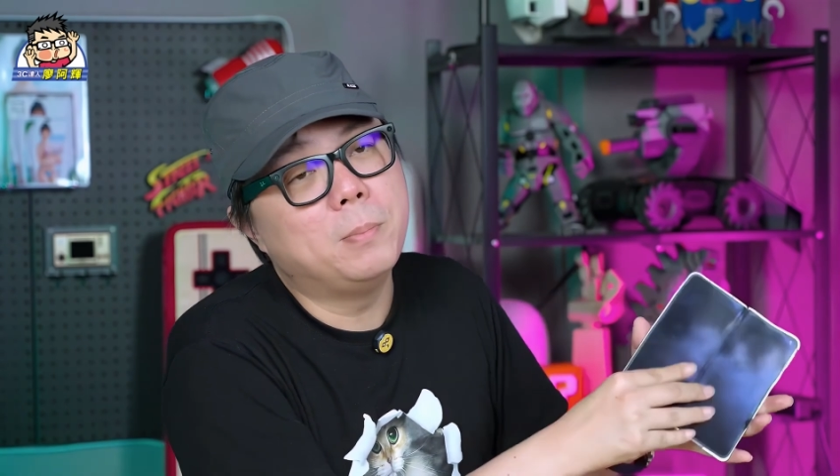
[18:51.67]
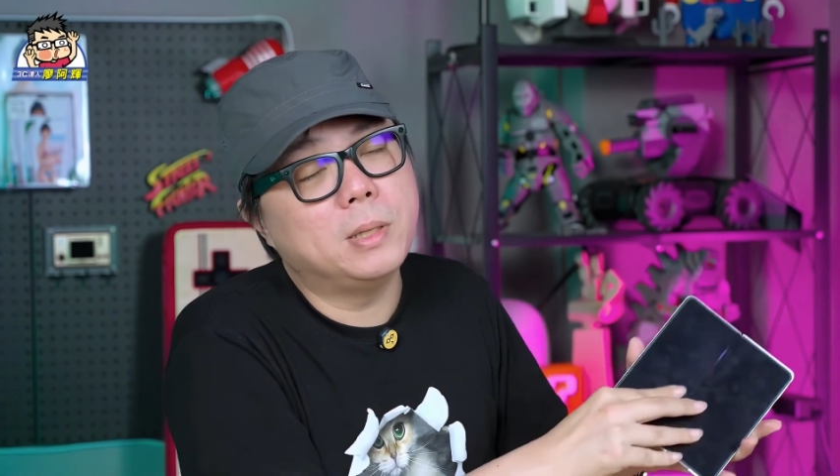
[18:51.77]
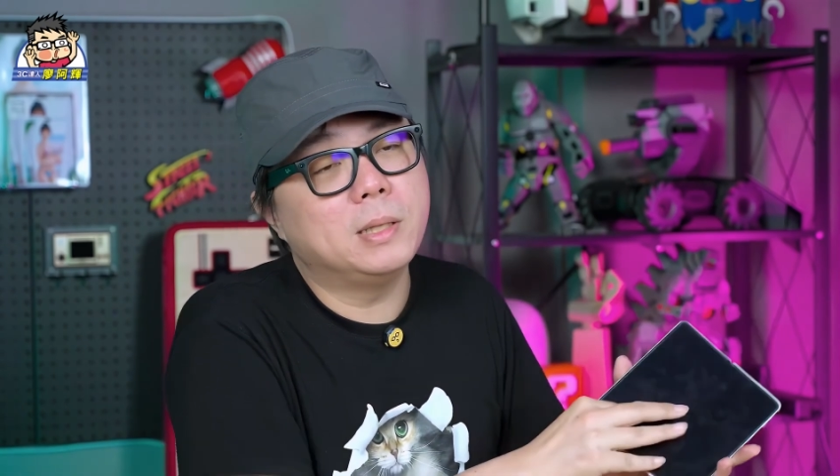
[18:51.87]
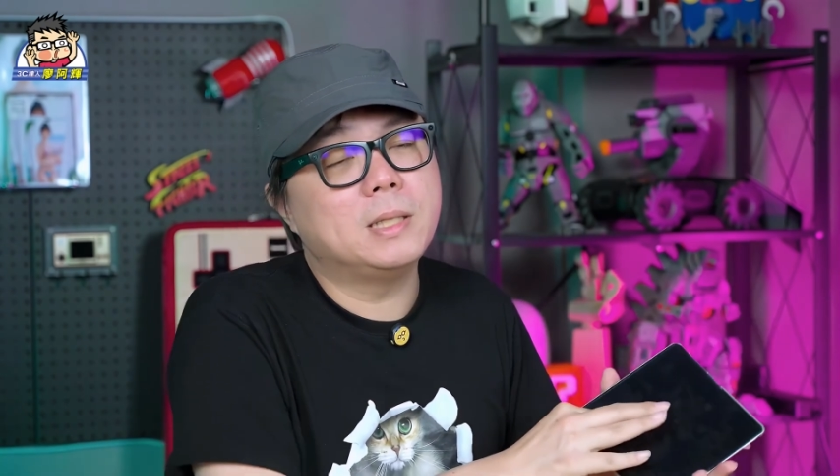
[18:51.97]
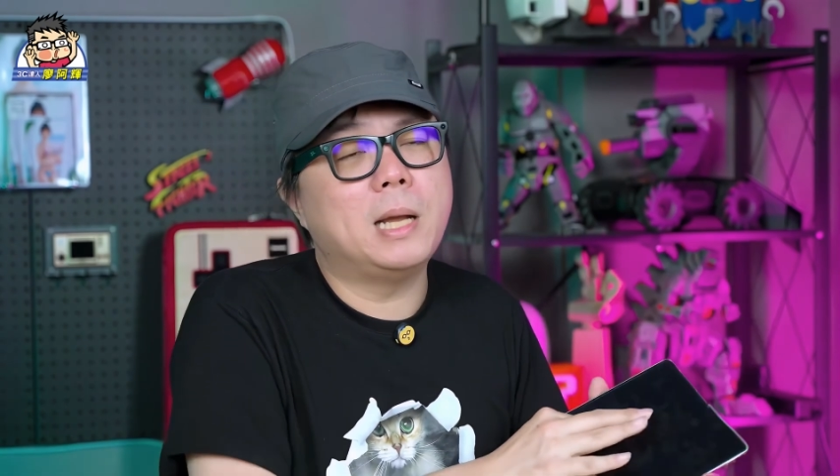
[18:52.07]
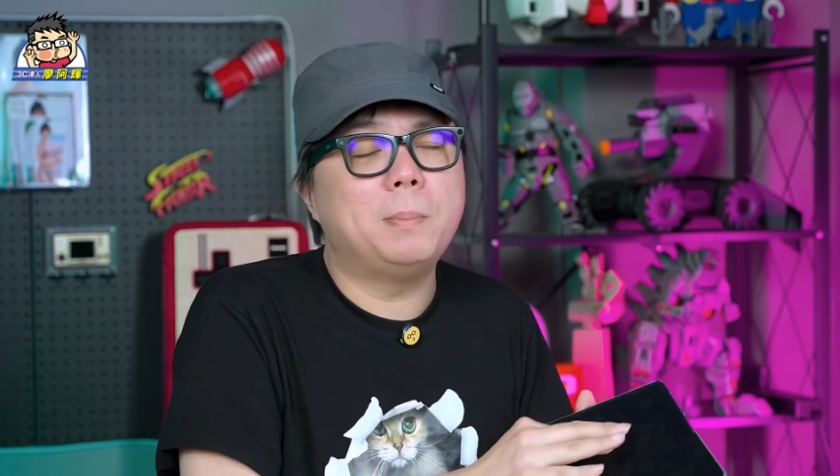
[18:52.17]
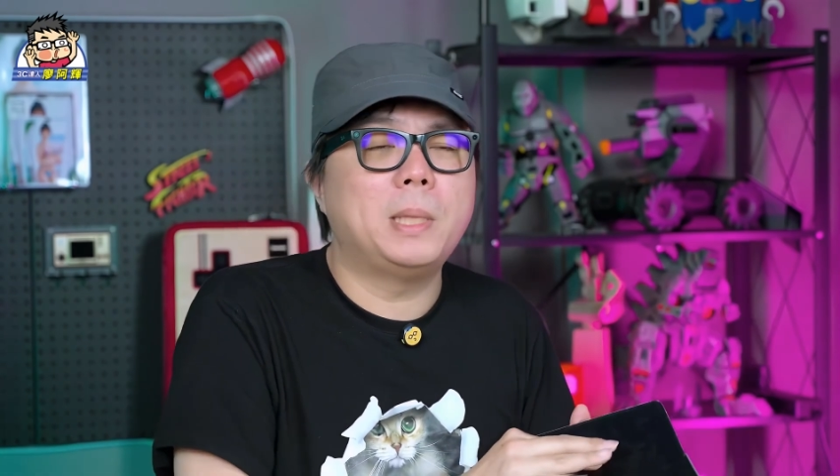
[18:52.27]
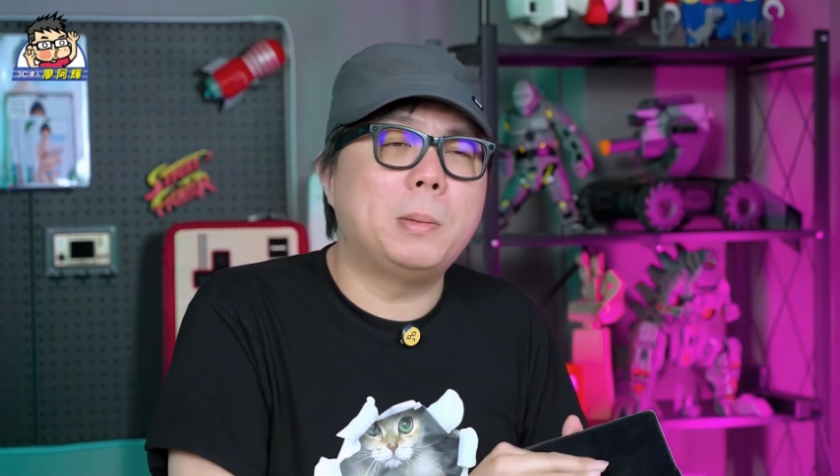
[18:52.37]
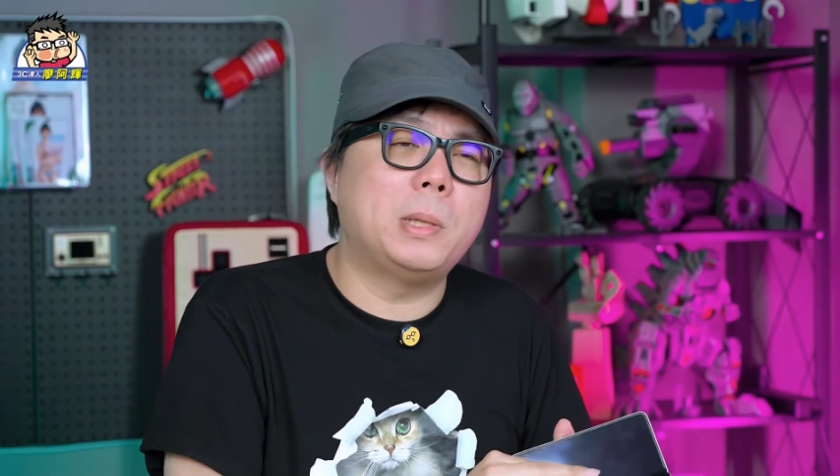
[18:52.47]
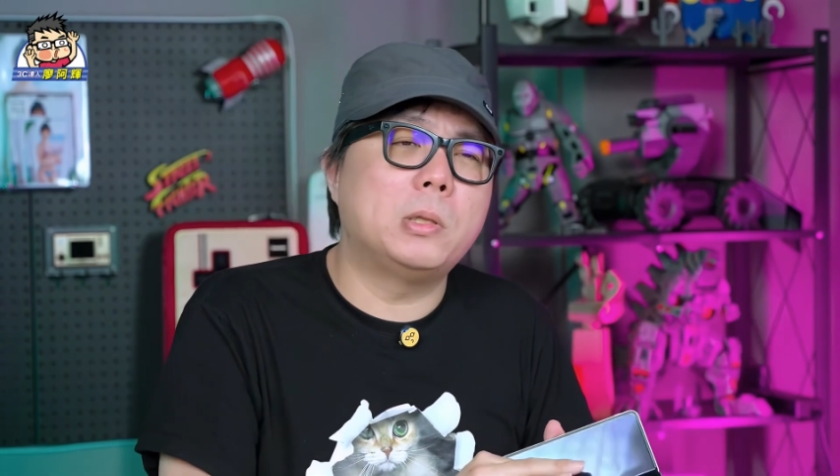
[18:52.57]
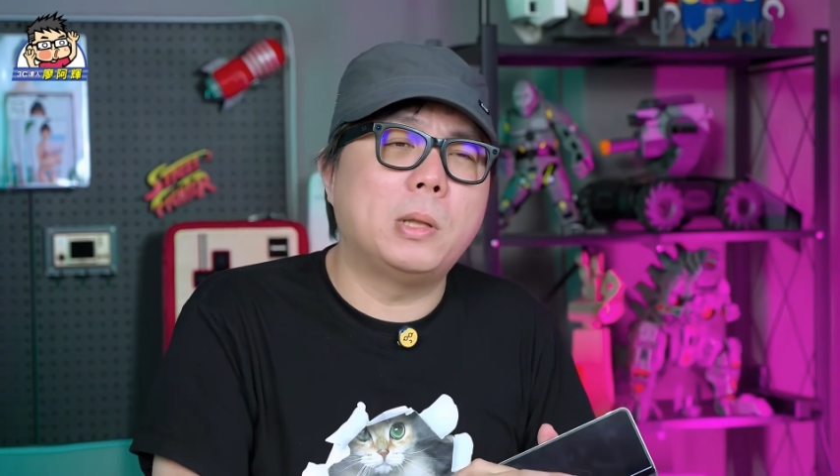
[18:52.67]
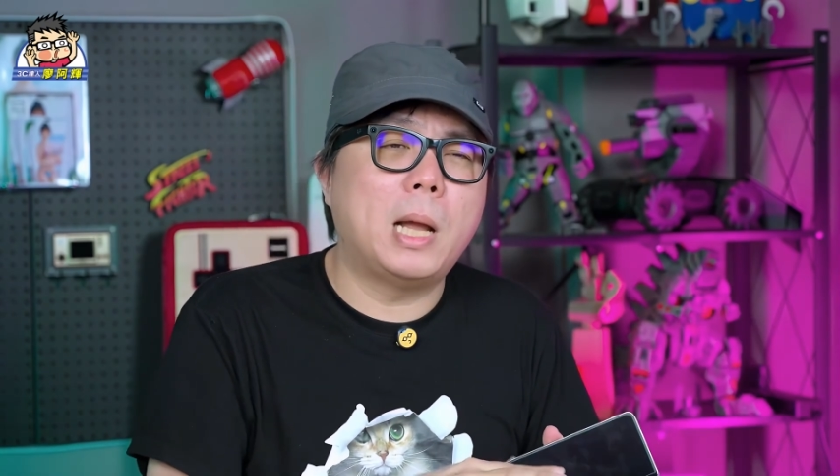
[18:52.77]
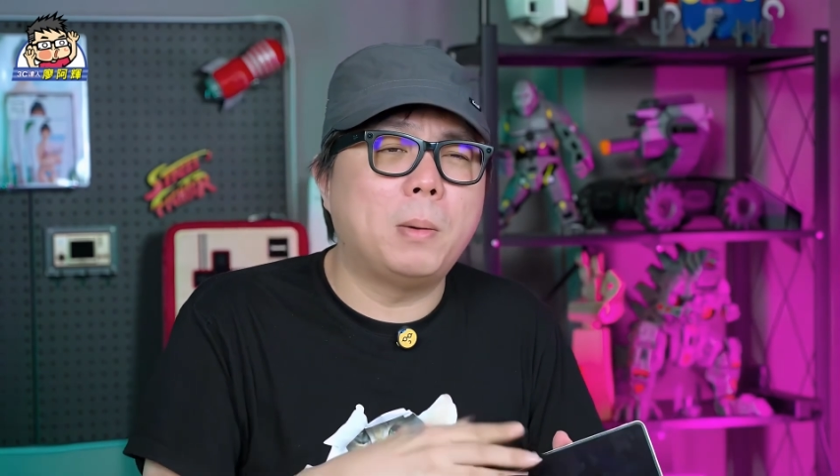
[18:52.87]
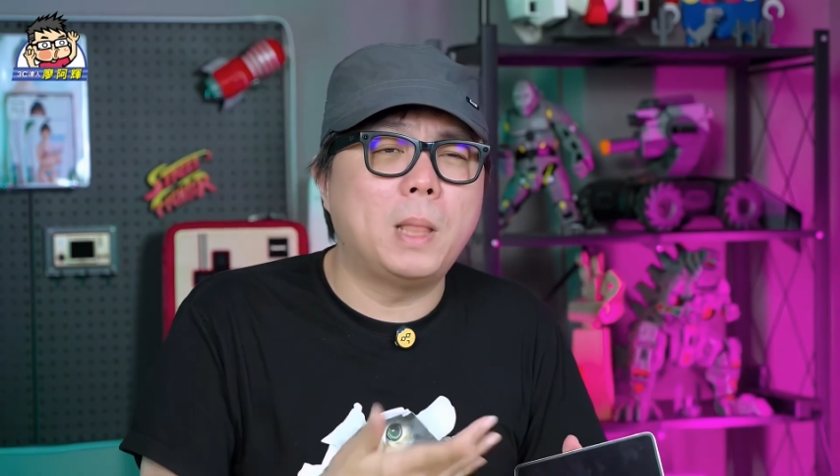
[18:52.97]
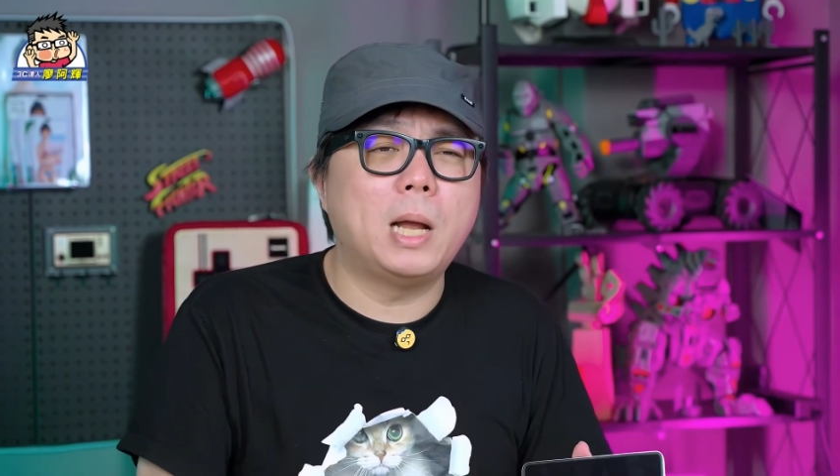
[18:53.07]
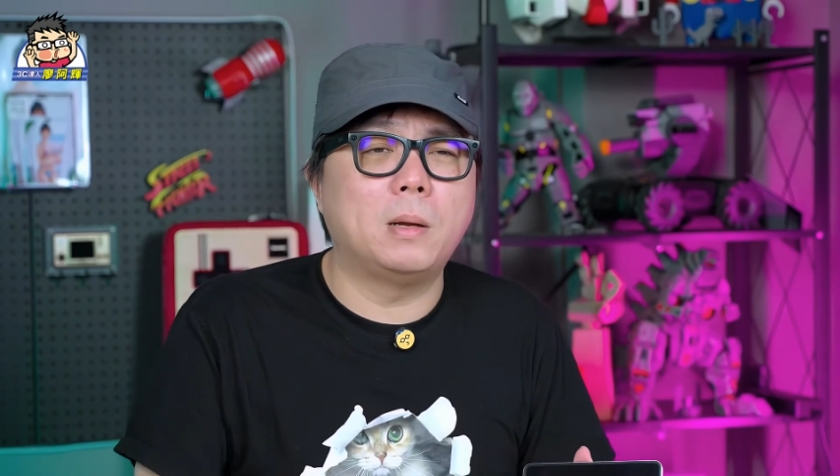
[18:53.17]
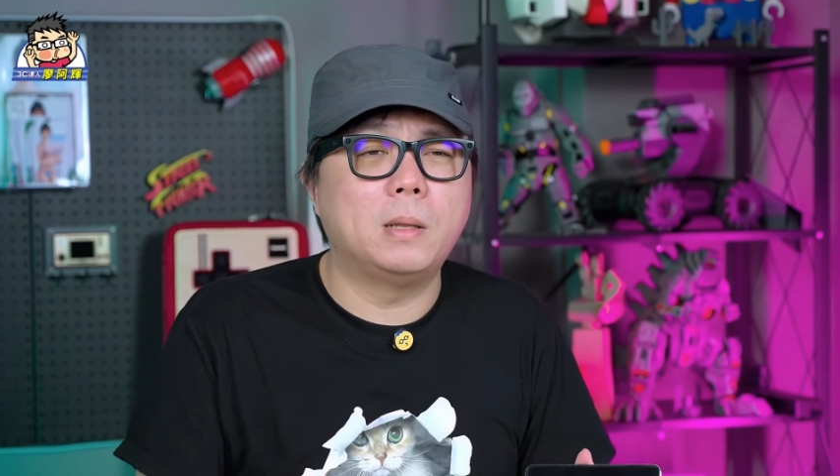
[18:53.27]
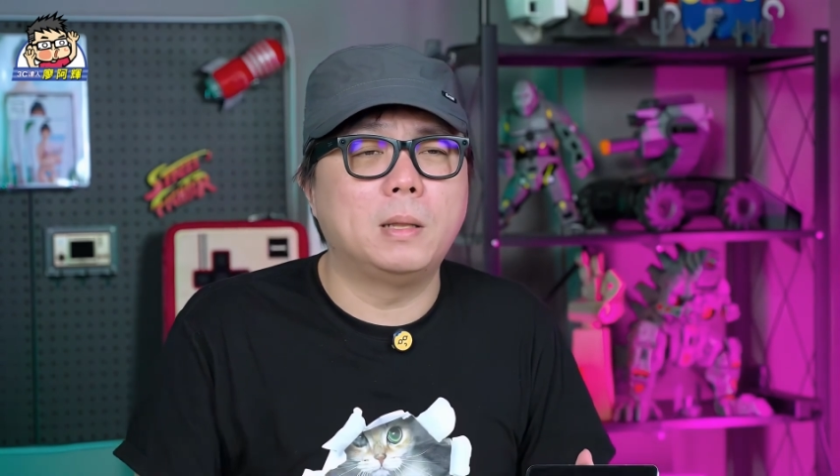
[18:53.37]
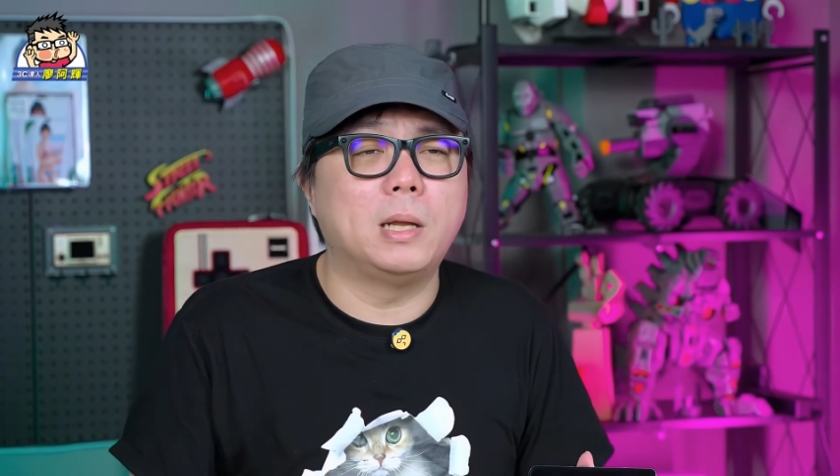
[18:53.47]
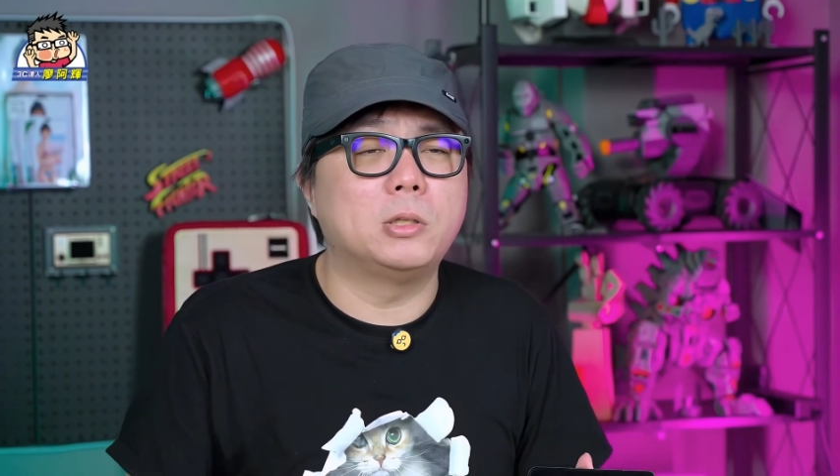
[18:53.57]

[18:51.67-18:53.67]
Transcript: But this 8 megapixel camera out,